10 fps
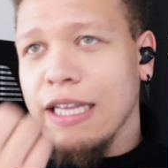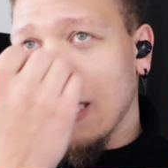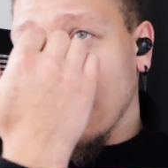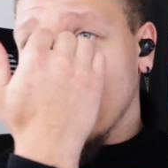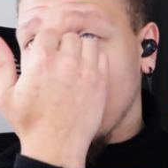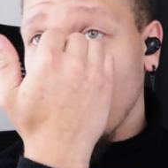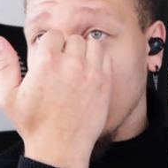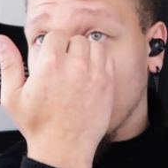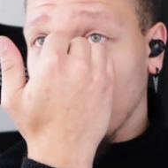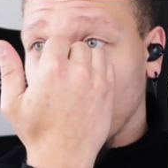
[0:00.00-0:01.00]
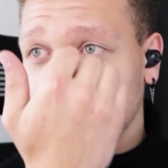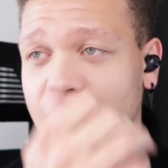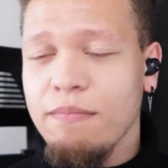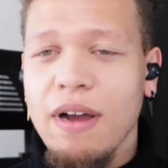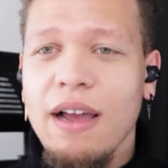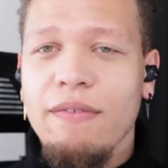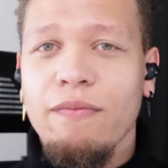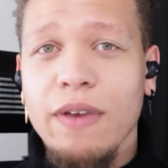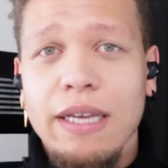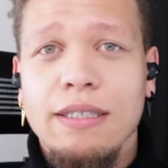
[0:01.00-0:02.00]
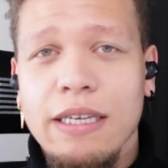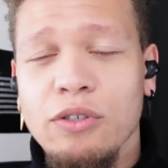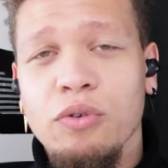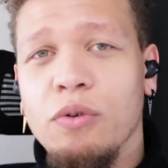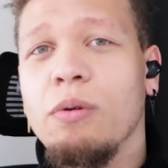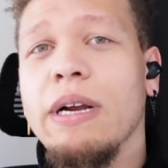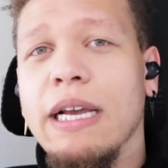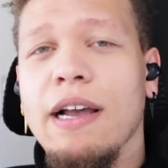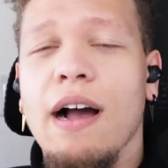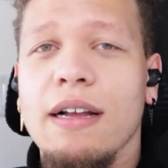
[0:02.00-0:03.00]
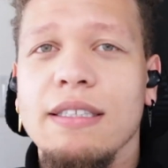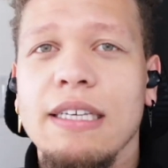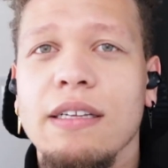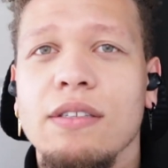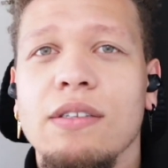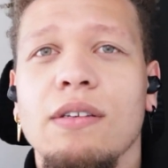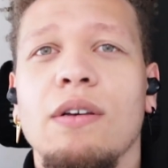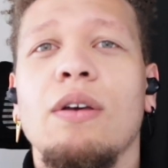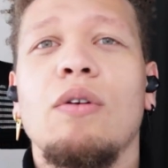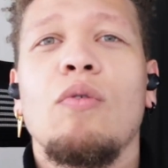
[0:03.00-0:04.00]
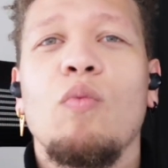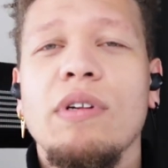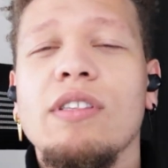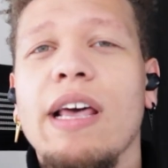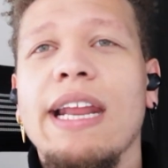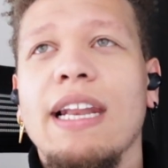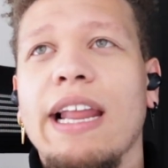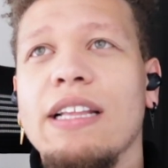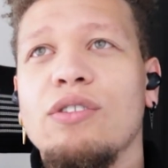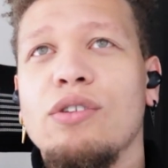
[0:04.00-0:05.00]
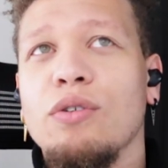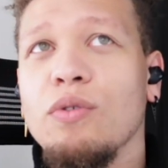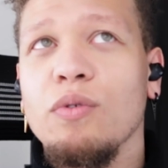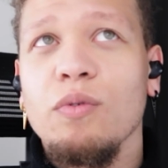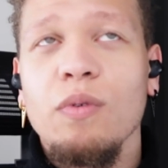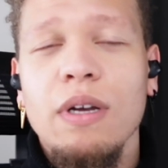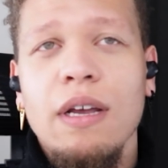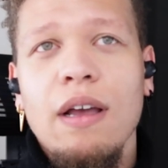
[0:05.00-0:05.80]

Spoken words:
And then I started to get my feet into creating content, which then led to,